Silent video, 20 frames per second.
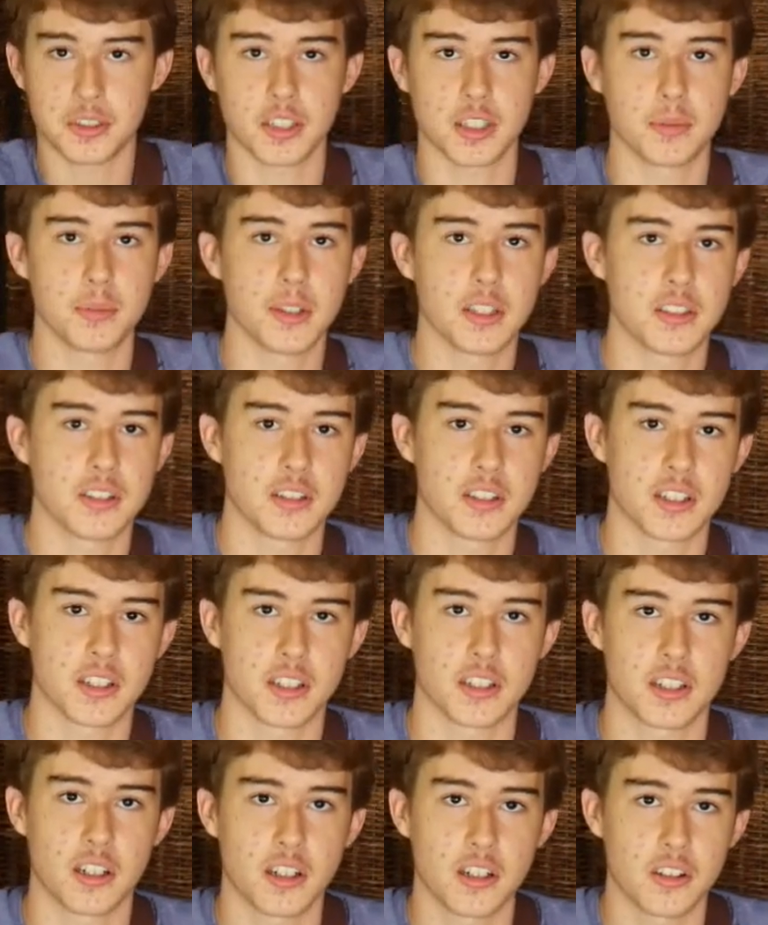took me to a
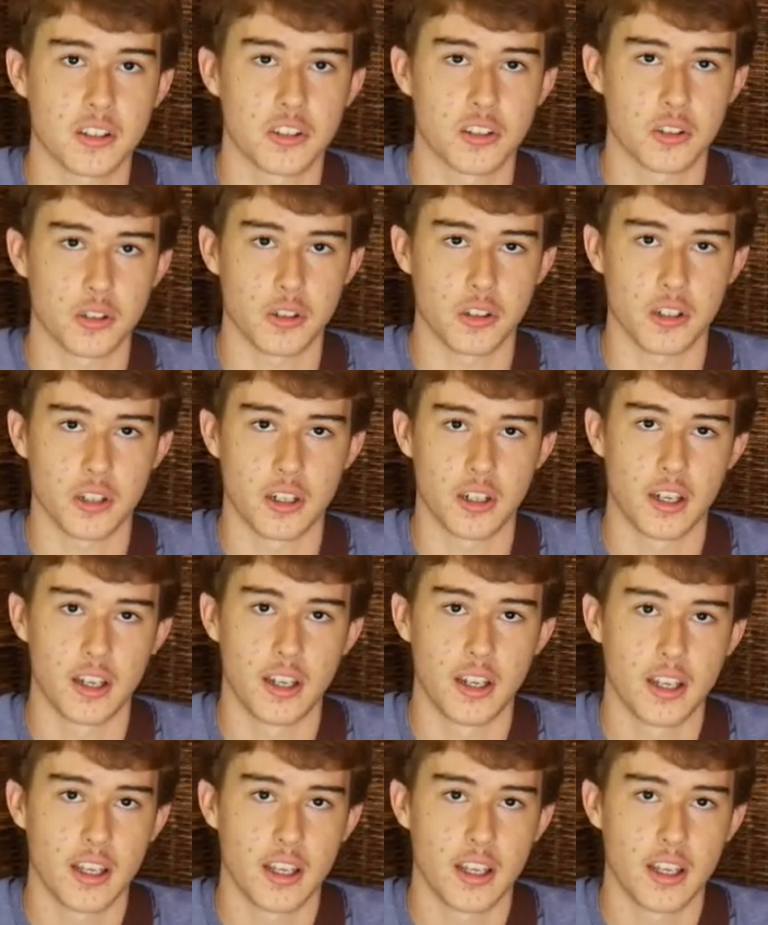guitar store,